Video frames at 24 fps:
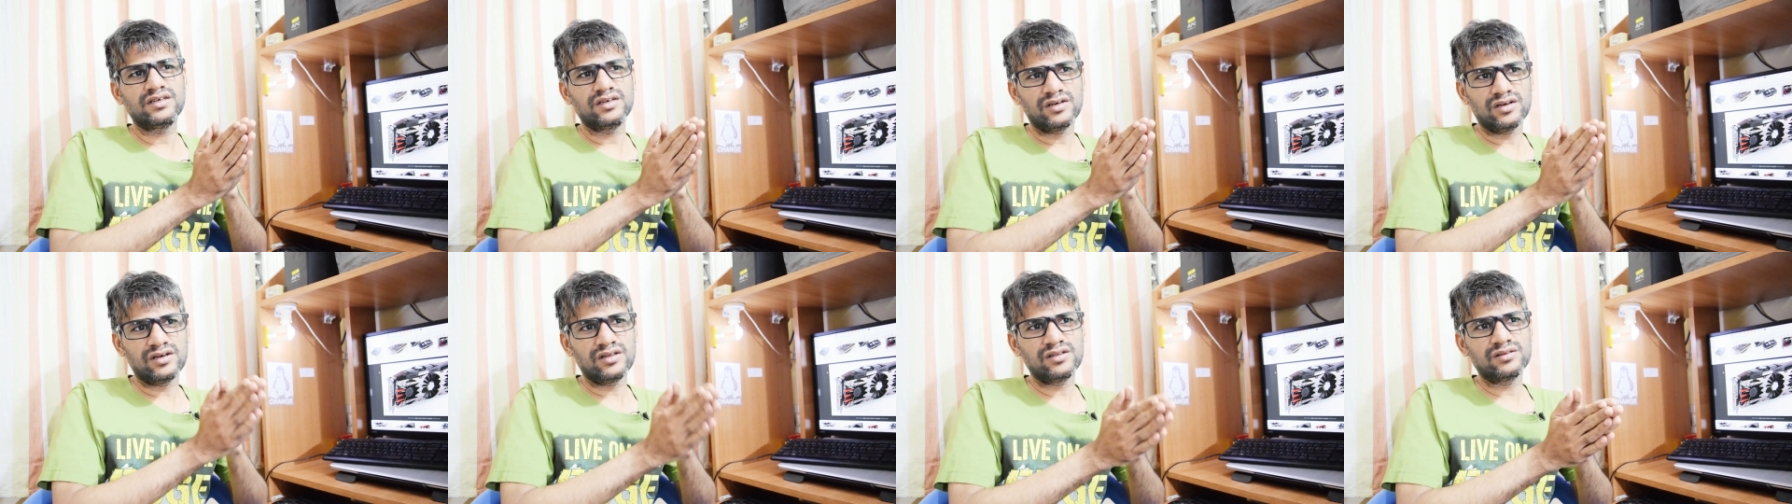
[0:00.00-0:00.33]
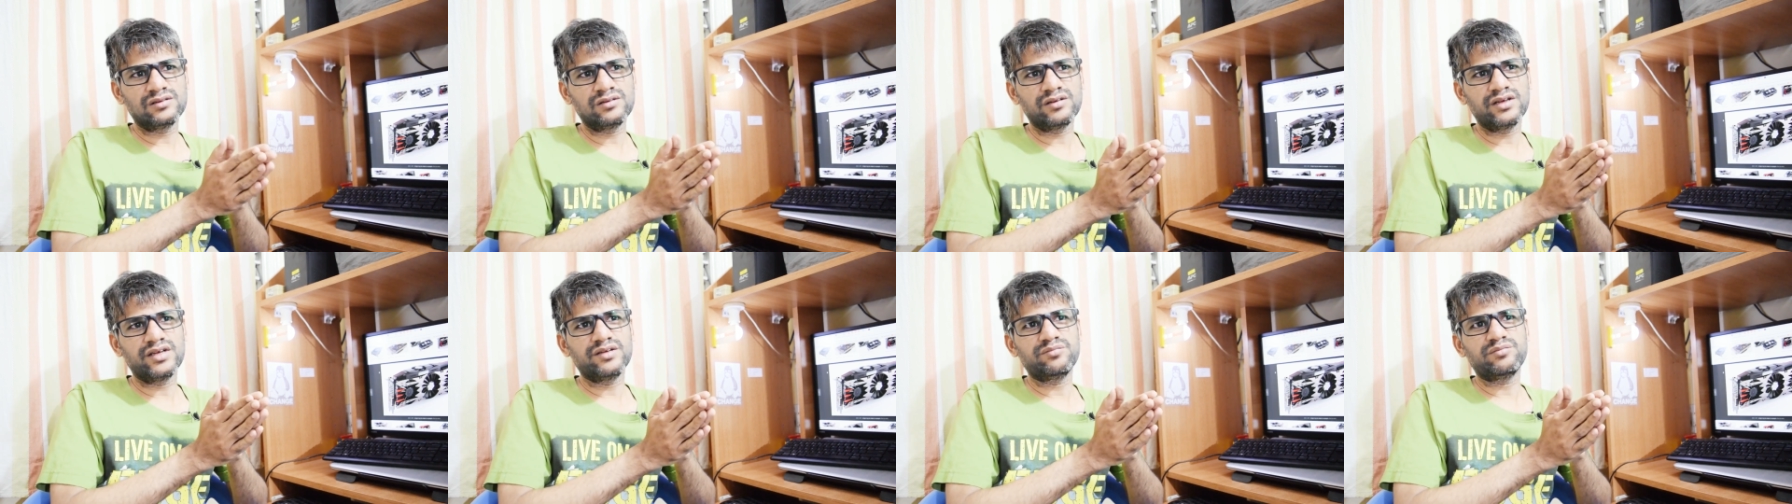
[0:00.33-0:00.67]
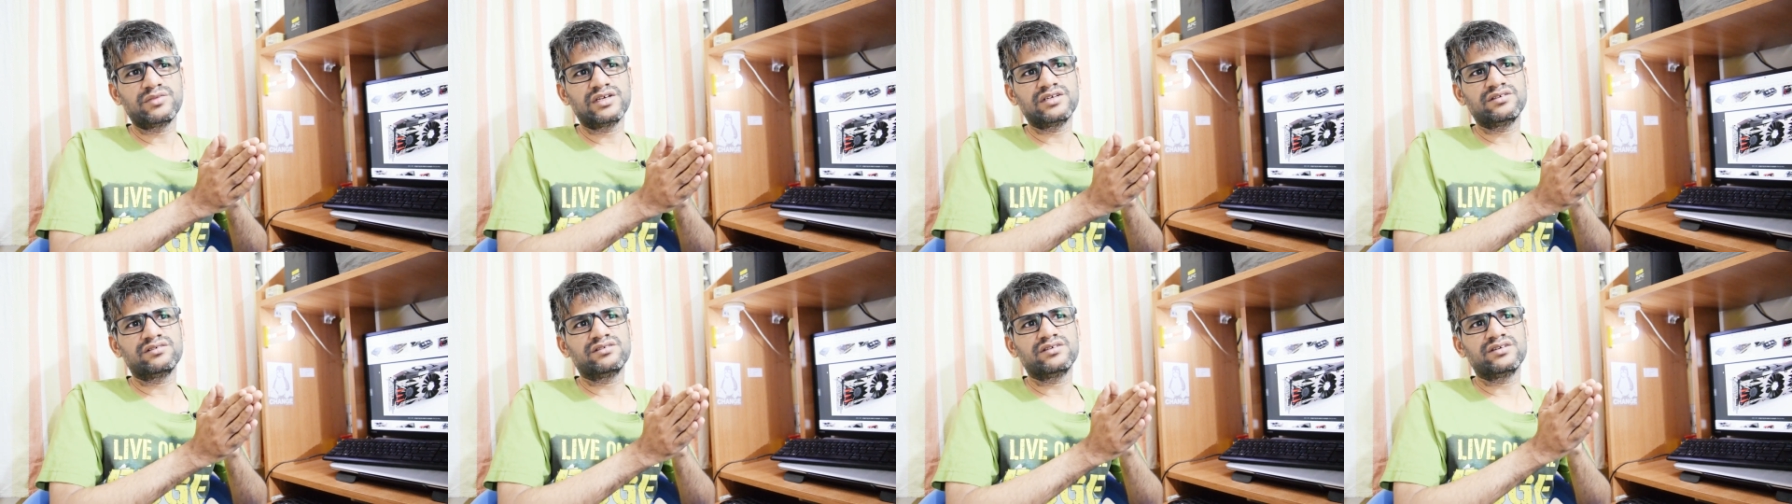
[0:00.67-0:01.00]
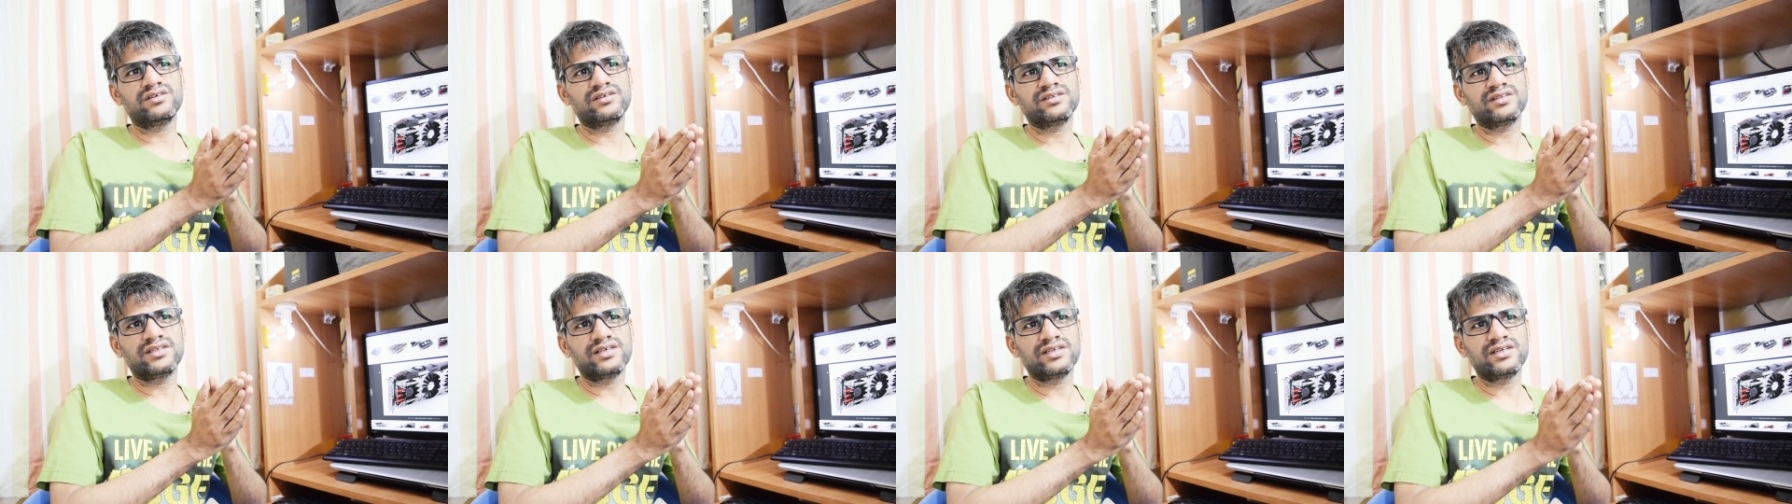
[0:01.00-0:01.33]
also I
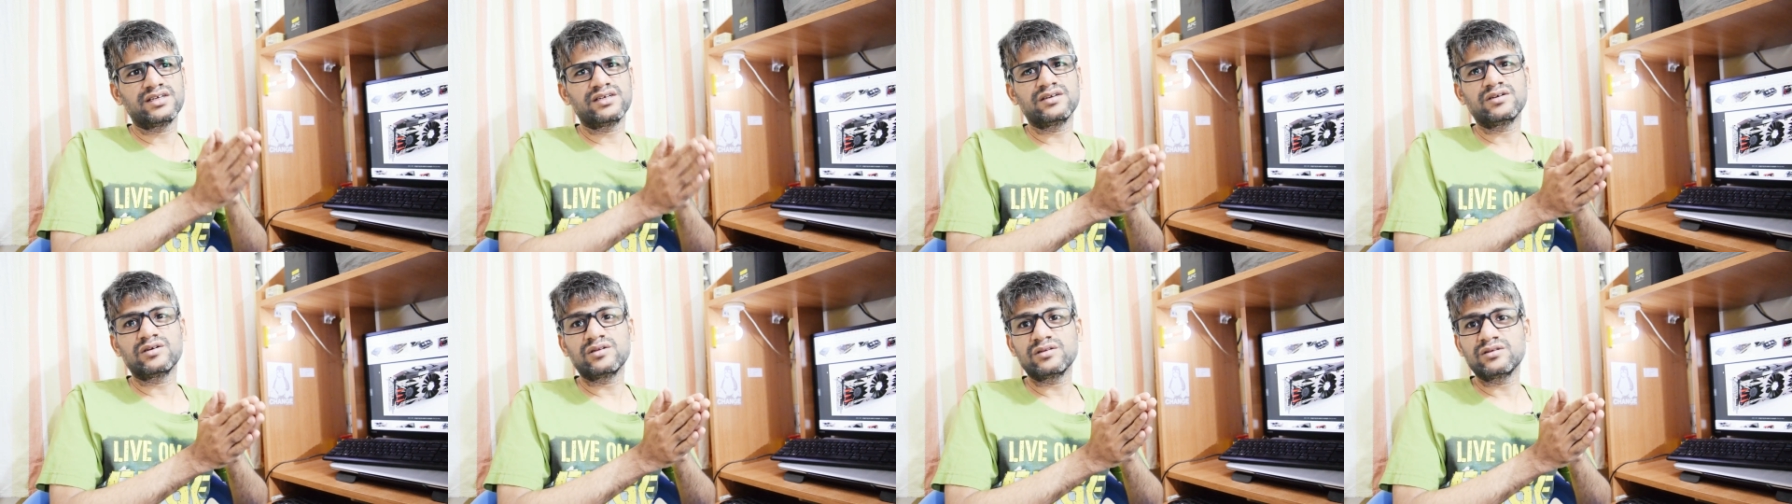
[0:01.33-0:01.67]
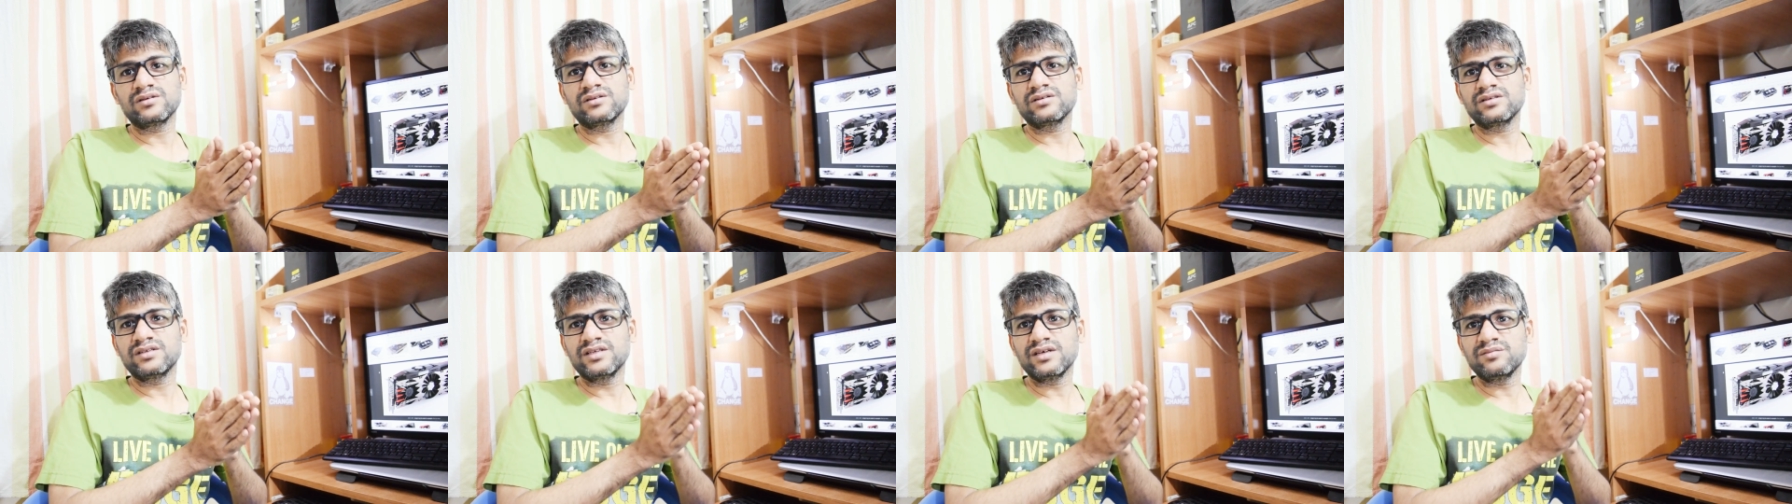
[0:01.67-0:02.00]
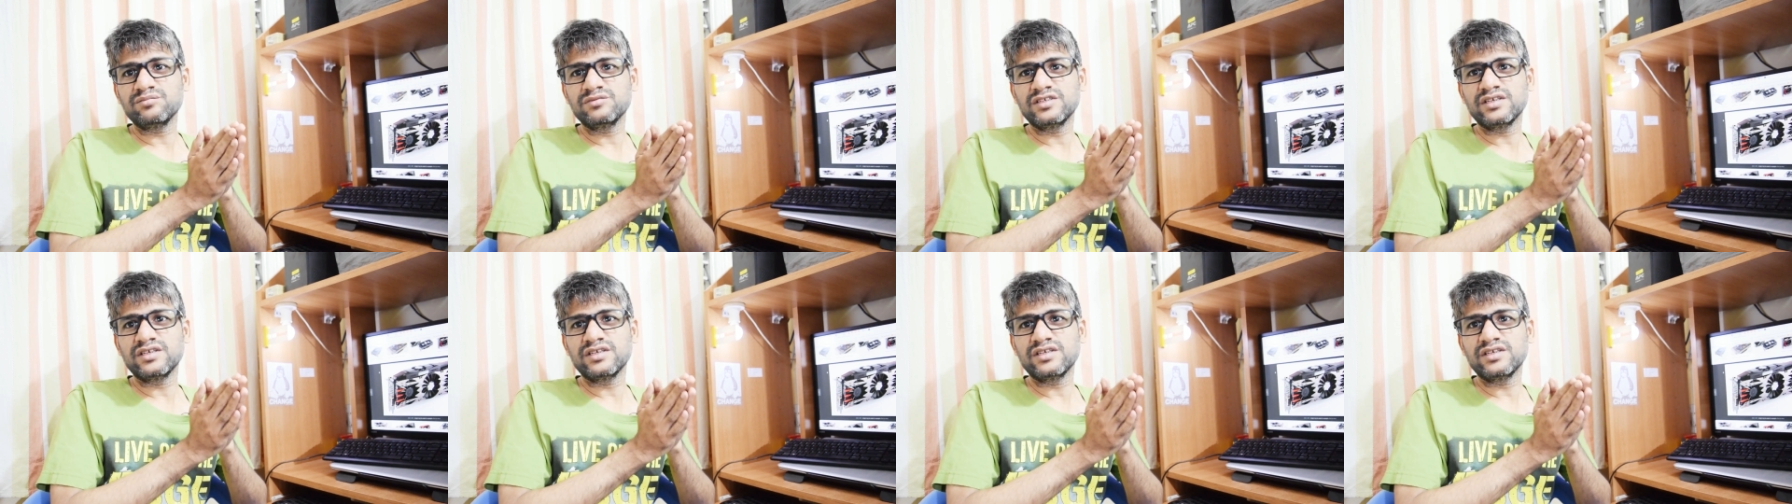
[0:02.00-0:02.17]
mentioned there are also some